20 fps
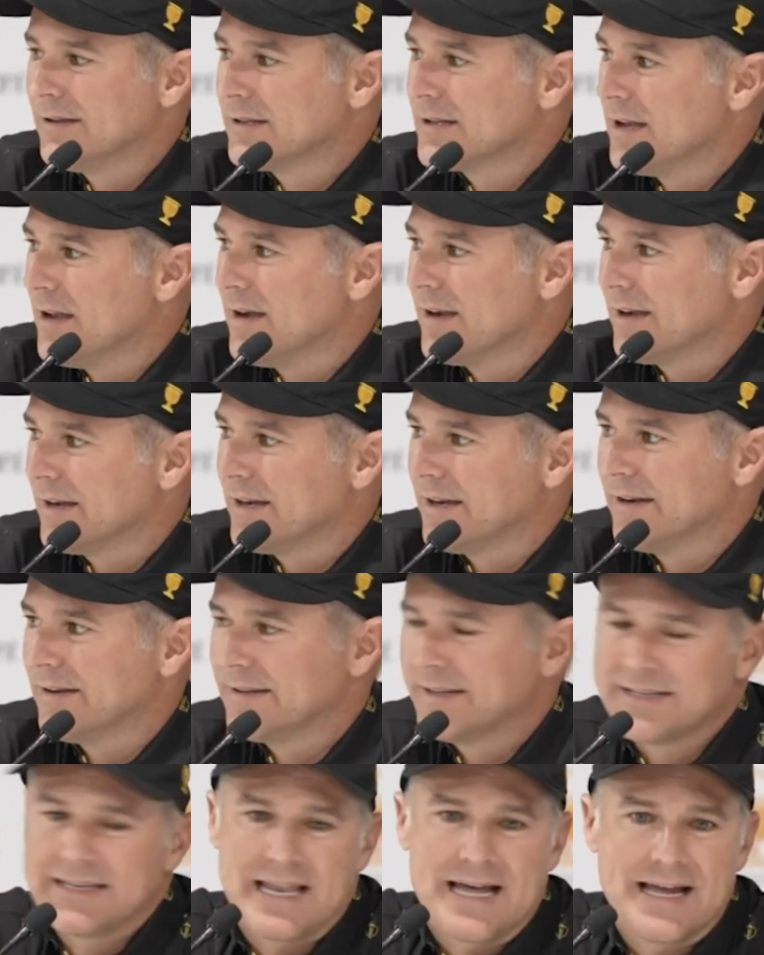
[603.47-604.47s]
learned long
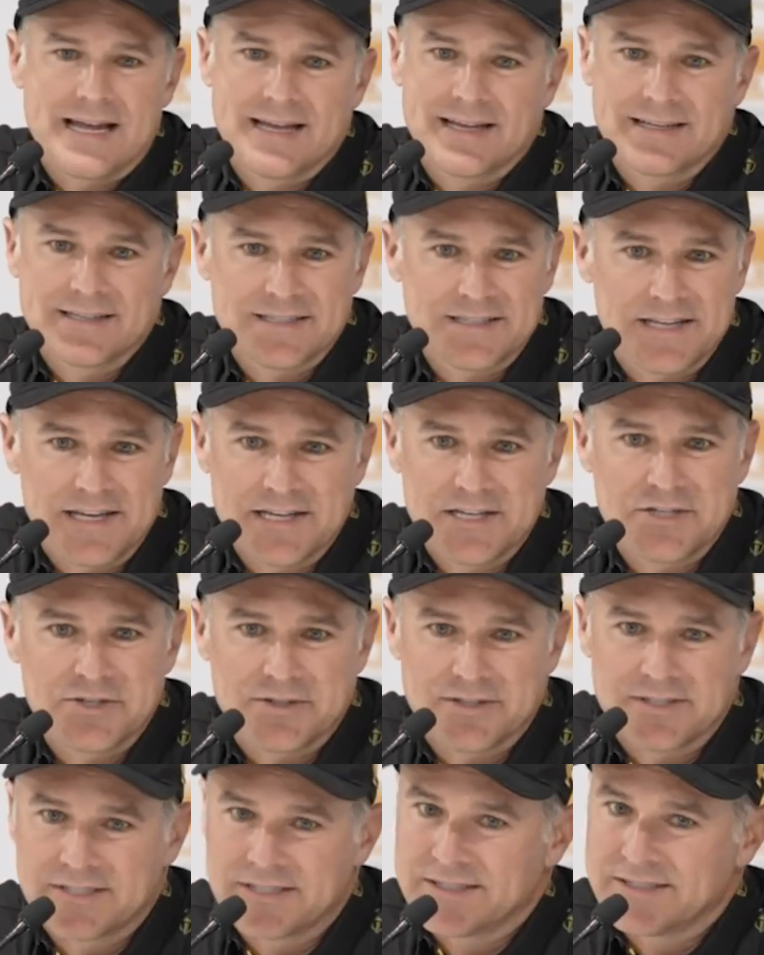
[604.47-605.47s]
ago that lying is
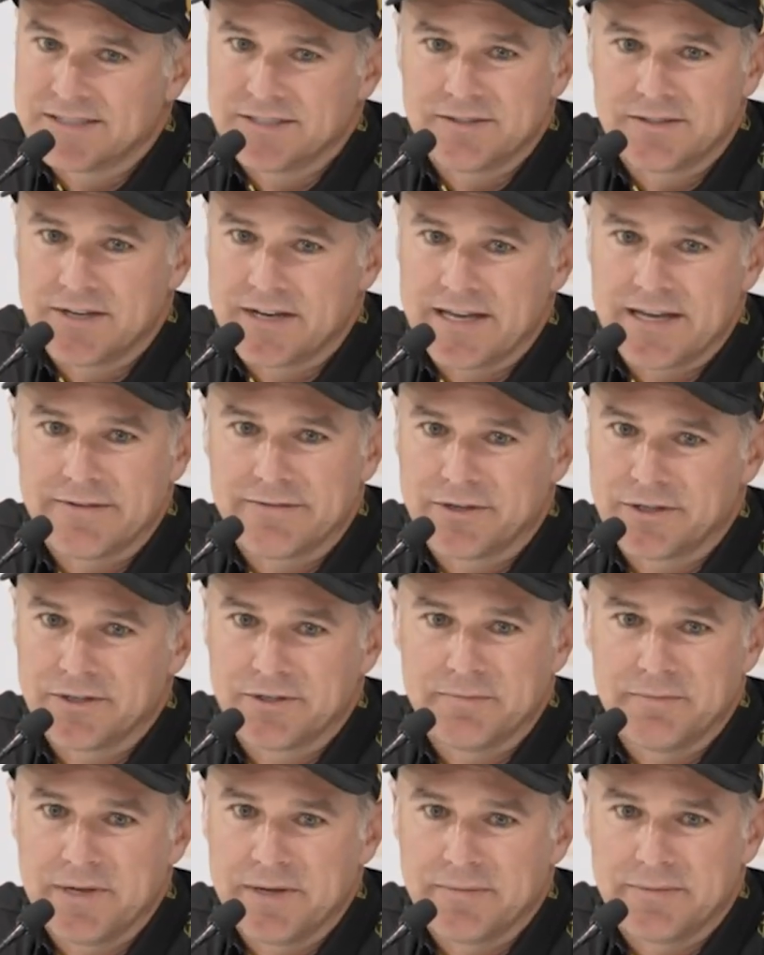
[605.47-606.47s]
dangerous because you've got to have a
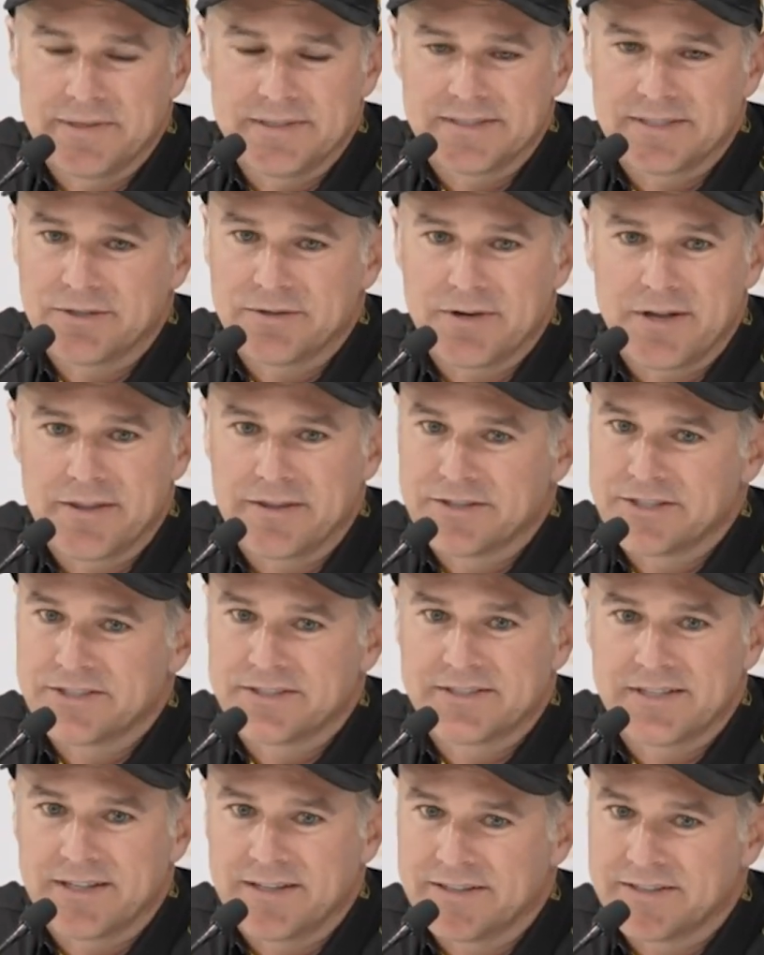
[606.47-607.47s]
good memory. So rather
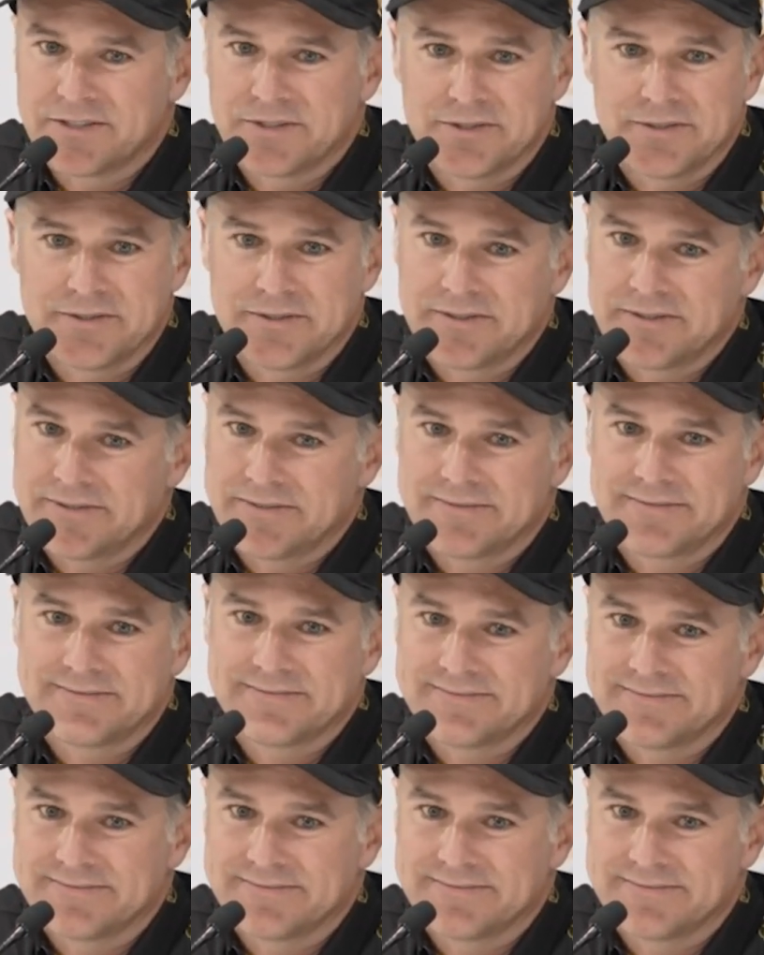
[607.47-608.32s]
just tell the truth.